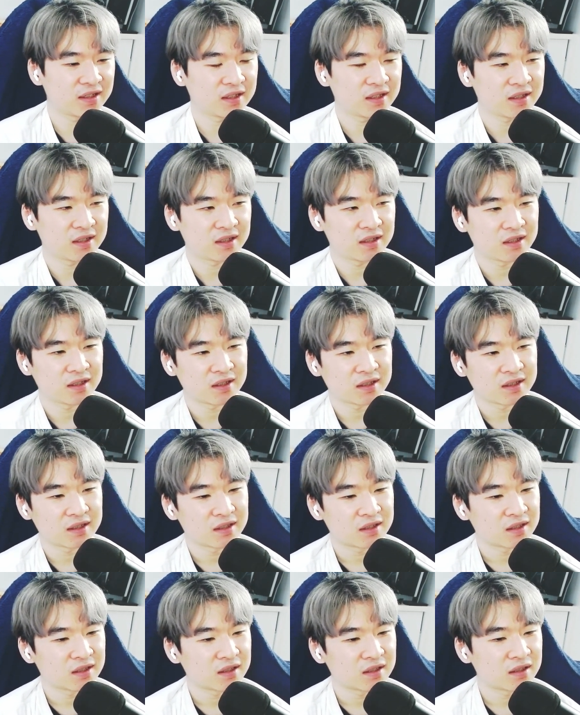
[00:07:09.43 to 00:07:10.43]

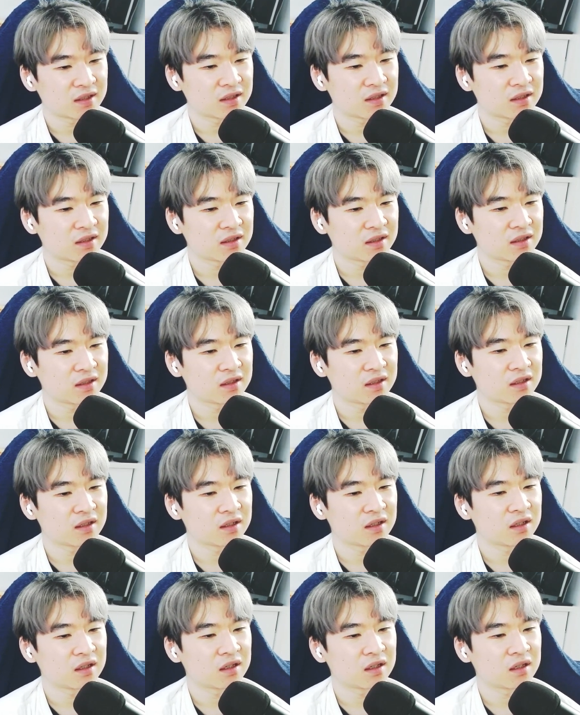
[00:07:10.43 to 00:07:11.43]

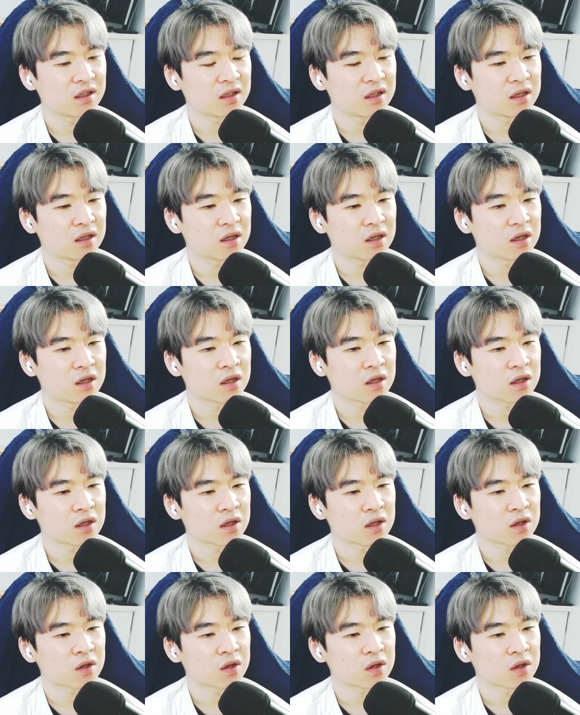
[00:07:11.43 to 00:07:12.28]
No one is speaking in this clip.